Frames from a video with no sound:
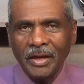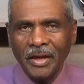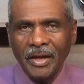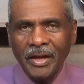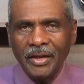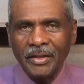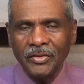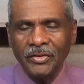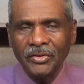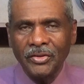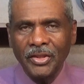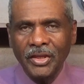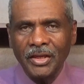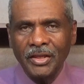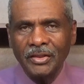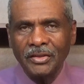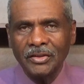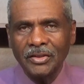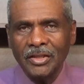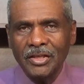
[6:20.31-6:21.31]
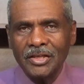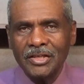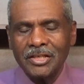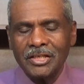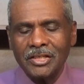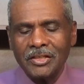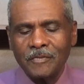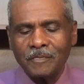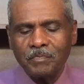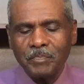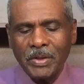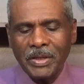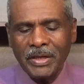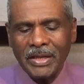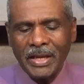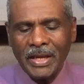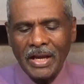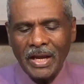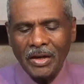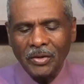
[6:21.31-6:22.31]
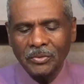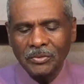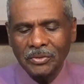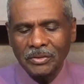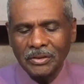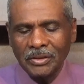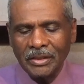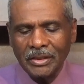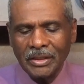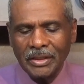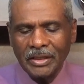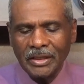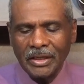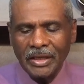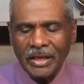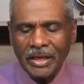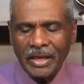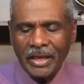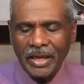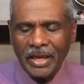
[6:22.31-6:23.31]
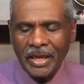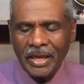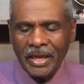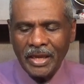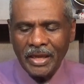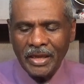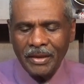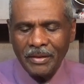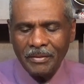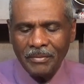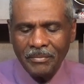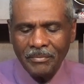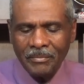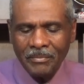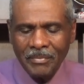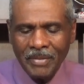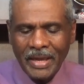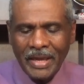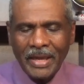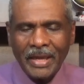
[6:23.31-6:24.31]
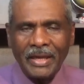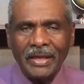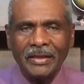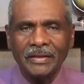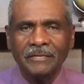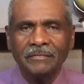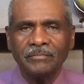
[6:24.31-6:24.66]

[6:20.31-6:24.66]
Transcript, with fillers: and then spitting out a man